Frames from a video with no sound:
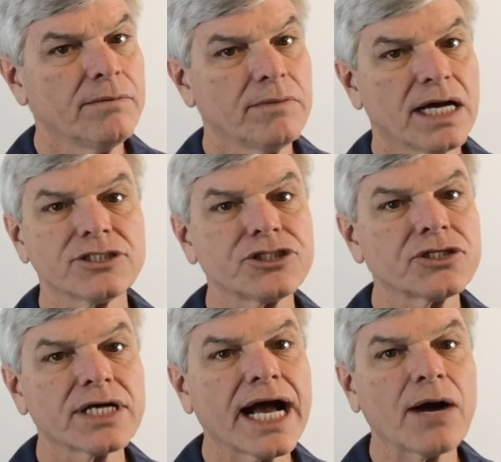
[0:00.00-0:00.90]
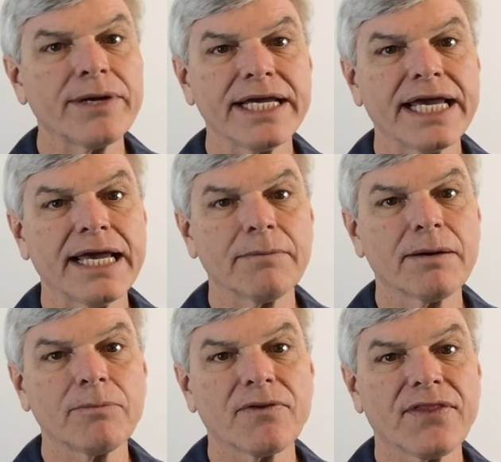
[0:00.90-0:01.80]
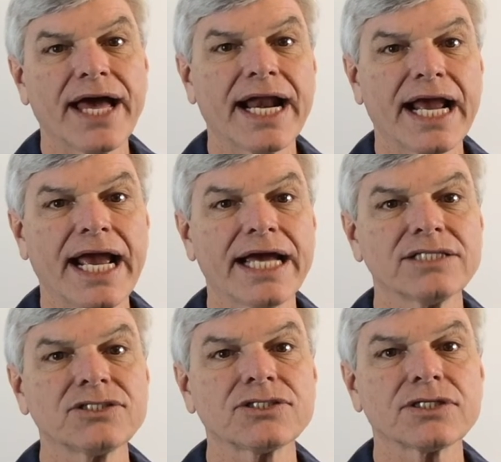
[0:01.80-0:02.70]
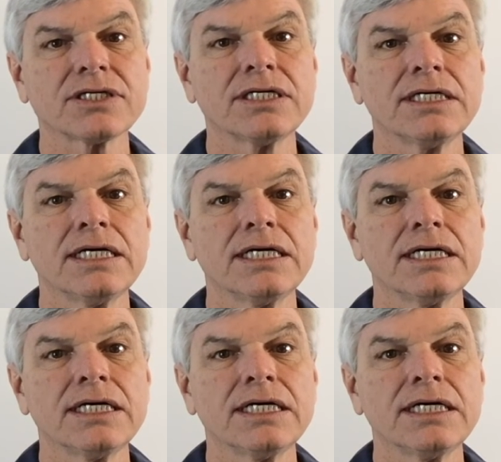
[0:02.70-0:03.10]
Not sure how he came up with that answer.